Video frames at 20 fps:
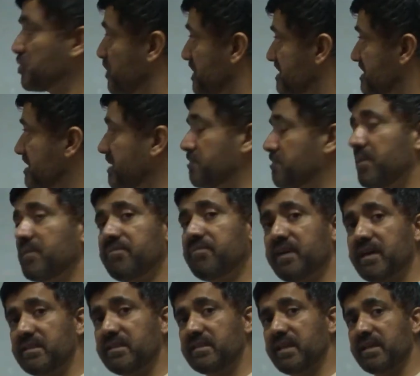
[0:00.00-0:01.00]
we
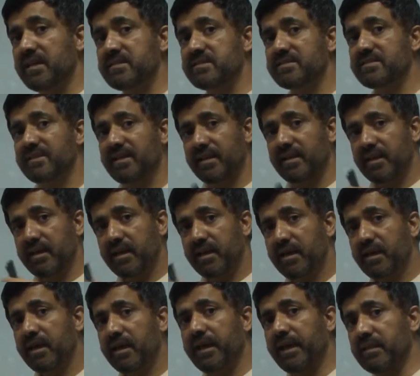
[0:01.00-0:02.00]
simplify things
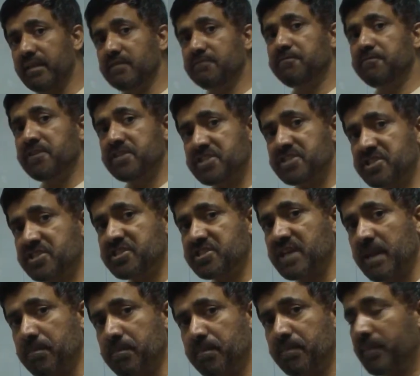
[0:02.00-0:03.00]
in the first
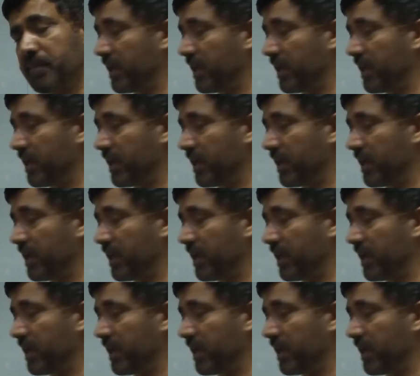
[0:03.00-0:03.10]
step,